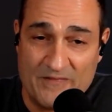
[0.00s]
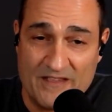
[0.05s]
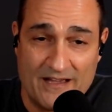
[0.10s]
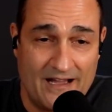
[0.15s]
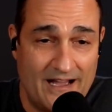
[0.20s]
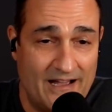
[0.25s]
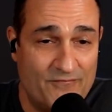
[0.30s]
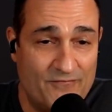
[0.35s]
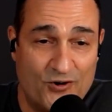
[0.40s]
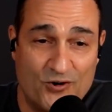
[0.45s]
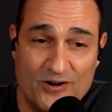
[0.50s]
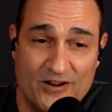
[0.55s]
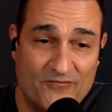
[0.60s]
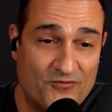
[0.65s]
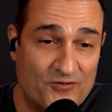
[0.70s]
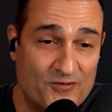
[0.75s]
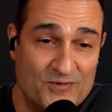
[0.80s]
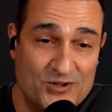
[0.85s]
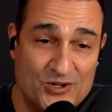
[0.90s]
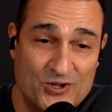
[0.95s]
I've heard it
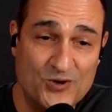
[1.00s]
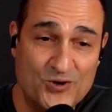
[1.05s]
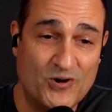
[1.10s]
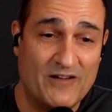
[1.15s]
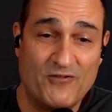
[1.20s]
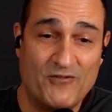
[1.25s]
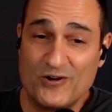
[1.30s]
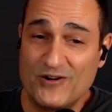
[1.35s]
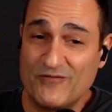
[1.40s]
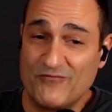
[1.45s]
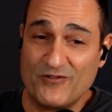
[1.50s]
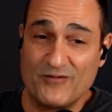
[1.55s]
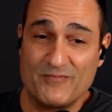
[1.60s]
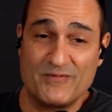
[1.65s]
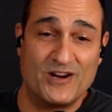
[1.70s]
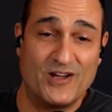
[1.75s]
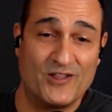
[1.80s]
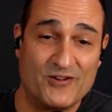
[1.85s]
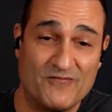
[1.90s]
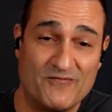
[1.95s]
from you. I've heard it from
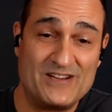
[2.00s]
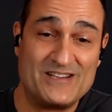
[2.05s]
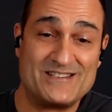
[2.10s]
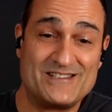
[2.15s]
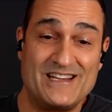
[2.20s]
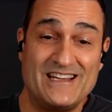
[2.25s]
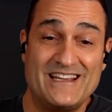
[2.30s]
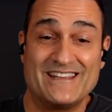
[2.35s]
another VC.